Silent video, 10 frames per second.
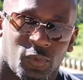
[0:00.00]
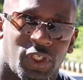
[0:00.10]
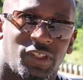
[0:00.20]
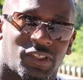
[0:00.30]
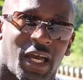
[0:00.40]

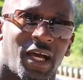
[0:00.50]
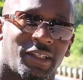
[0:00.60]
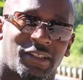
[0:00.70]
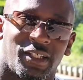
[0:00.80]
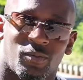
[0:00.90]
these
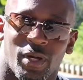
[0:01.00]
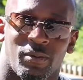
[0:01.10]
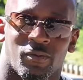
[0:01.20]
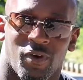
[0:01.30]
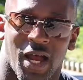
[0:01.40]
guys get away
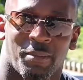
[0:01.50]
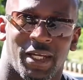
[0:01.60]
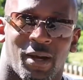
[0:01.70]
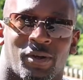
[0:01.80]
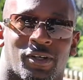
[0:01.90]
with
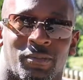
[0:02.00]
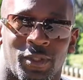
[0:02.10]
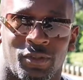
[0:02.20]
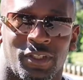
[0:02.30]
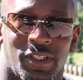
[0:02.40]
robbing our
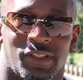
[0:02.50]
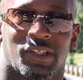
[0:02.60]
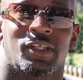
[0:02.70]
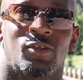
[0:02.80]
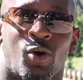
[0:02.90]

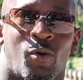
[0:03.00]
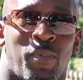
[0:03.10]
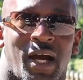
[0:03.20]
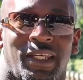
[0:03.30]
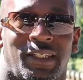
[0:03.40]
communities, and
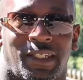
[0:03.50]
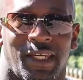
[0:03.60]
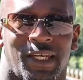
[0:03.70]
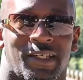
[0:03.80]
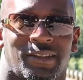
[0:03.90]
nobody
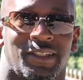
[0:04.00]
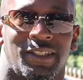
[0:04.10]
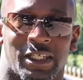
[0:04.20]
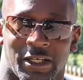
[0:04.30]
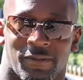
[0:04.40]
cares
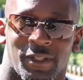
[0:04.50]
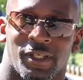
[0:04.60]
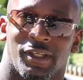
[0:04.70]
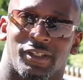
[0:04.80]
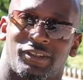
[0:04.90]
enough to
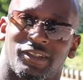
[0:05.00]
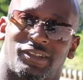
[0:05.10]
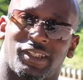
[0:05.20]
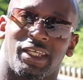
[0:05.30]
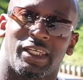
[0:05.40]

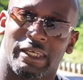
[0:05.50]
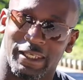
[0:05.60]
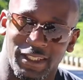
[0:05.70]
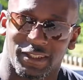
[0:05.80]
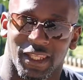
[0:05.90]
say
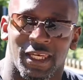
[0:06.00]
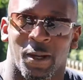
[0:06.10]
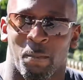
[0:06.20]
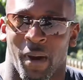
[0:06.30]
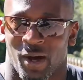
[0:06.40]
anything
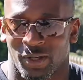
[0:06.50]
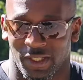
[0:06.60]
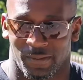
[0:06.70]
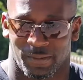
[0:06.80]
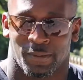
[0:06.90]
about
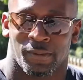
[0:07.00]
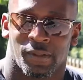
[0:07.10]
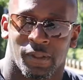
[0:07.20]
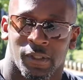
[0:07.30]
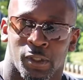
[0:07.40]
it.
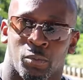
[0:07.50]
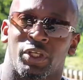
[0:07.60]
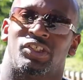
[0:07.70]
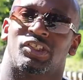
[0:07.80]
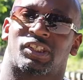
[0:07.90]

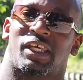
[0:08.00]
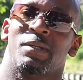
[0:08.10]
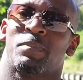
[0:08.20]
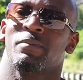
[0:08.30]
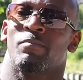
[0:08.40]
We just
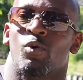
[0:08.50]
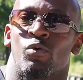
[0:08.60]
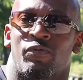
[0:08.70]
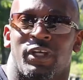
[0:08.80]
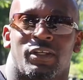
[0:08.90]
keep it
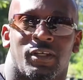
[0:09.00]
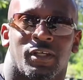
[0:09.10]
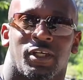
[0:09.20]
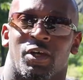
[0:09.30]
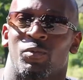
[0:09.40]
moving,
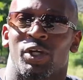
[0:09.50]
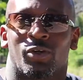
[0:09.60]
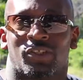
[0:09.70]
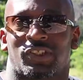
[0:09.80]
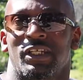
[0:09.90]
and we
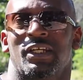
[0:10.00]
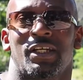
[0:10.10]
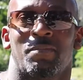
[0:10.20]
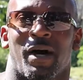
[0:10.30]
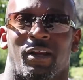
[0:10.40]
don't say
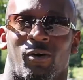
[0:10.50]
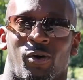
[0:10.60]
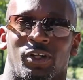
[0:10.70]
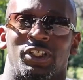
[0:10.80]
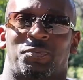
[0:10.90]
nothing about it.
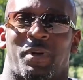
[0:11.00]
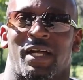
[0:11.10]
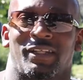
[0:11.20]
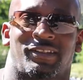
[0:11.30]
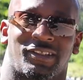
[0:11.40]
All these
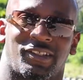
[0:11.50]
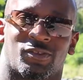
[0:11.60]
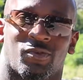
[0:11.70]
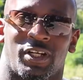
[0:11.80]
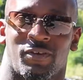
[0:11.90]
politicians
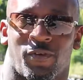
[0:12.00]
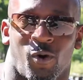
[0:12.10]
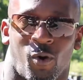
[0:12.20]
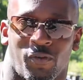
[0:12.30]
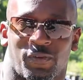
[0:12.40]
running for
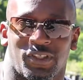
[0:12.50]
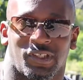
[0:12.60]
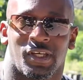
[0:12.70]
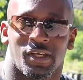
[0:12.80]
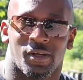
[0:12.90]

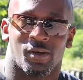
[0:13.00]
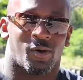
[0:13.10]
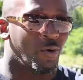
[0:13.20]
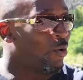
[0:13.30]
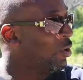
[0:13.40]
office,
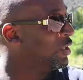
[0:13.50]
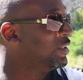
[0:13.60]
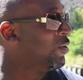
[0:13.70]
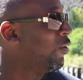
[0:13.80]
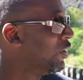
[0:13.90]

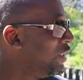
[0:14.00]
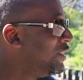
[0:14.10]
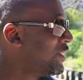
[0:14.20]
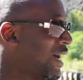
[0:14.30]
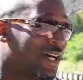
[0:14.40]
all these
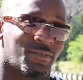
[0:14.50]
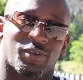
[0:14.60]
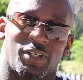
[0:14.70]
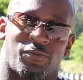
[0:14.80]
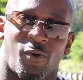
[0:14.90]
guys
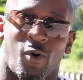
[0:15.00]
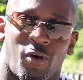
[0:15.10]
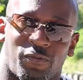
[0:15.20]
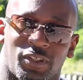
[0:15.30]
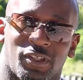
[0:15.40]
running for
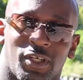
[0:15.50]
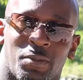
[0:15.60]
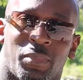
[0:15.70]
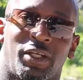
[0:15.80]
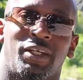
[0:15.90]
office,
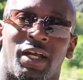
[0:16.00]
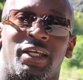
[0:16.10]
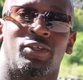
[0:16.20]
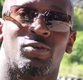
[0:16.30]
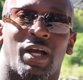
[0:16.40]
but none
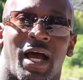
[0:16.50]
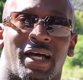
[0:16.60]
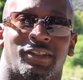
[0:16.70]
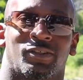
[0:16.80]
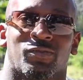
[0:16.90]
of you
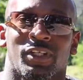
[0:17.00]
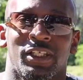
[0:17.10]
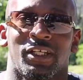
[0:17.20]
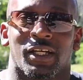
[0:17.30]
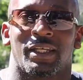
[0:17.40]
guys is really
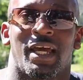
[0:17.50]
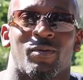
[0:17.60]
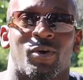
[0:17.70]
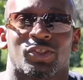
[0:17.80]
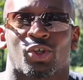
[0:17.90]
looking at
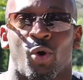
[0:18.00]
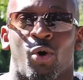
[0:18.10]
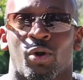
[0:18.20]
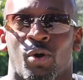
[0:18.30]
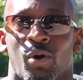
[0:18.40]
what's
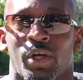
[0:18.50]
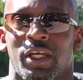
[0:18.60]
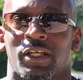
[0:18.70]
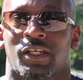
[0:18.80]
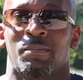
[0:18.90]
going on
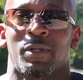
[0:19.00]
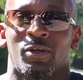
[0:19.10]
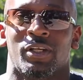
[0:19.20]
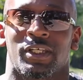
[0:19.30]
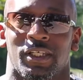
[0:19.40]
in the
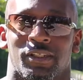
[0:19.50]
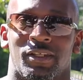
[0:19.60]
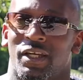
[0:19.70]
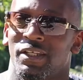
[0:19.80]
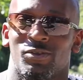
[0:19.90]
community.
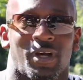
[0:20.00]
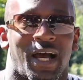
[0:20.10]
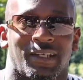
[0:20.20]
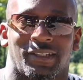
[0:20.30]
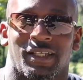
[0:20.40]
None of you
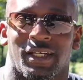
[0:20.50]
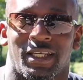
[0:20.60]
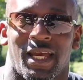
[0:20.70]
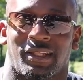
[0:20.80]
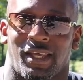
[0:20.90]
guys are
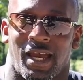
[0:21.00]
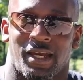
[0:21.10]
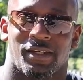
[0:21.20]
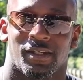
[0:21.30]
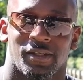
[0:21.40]
looking at that.
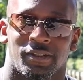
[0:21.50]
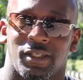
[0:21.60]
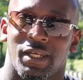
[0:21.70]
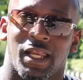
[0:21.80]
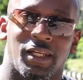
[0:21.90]

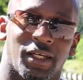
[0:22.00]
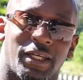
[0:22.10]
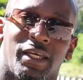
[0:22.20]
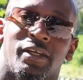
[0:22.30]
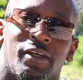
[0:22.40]
You're not
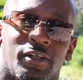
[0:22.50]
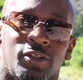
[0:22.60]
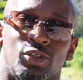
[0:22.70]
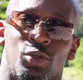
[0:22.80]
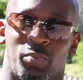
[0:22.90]
looking at.
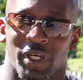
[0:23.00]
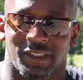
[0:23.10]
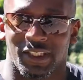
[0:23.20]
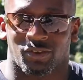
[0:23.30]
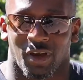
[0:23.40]
You
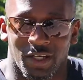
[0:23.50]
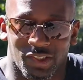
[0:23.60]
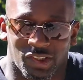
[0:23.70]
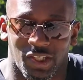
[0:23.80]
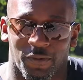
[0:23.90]
busy trying to
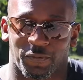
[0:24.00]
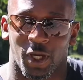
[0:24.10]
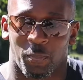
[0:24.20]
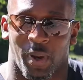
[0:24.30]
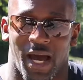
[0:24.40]
stuff
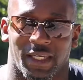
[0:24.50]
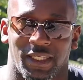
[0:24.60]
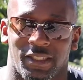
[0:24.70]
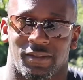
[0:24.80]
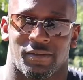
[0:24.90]
your pocket